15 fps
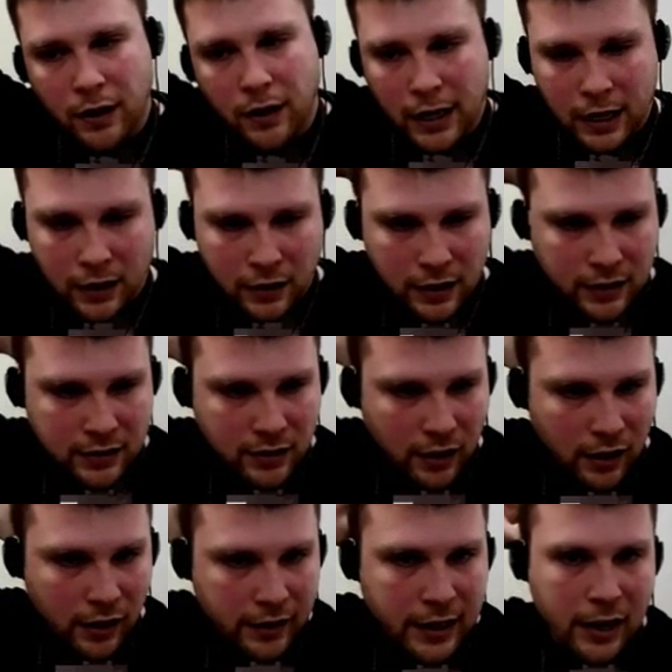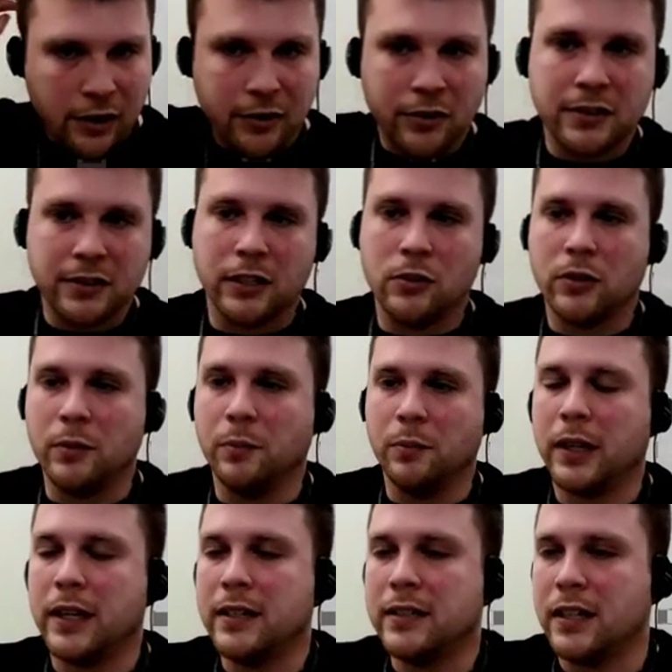And these are characters that you can
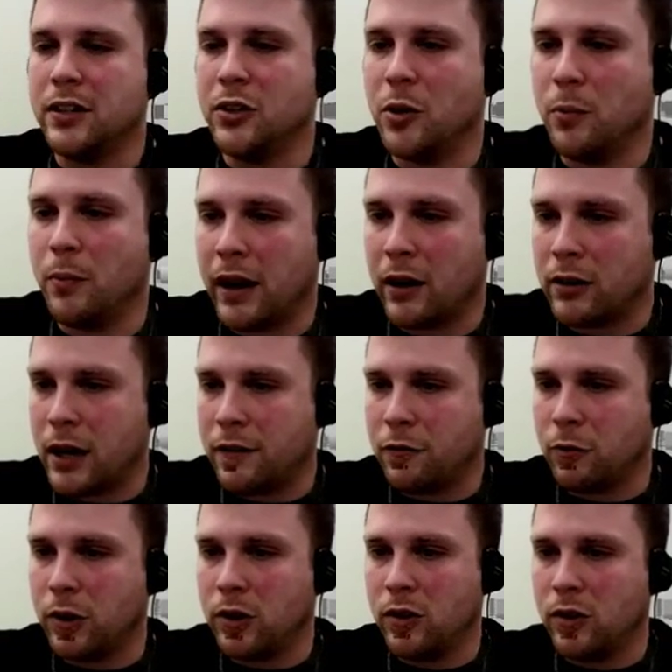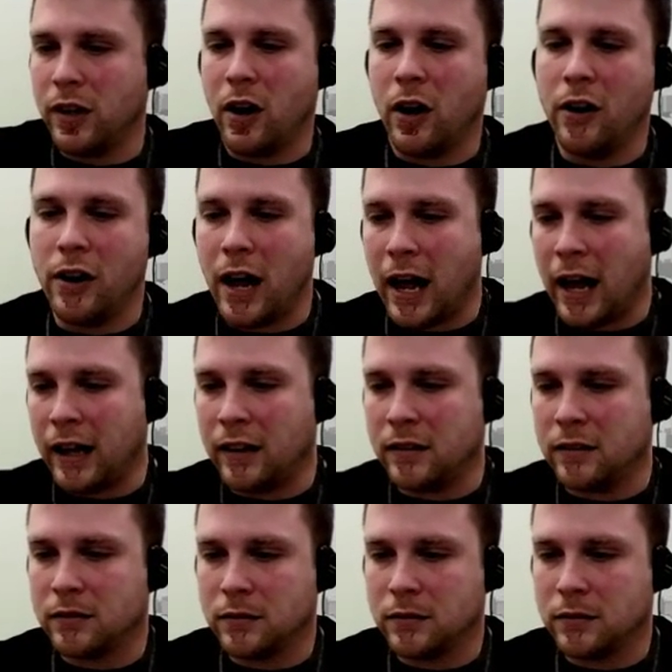place in your Minecraft world that are not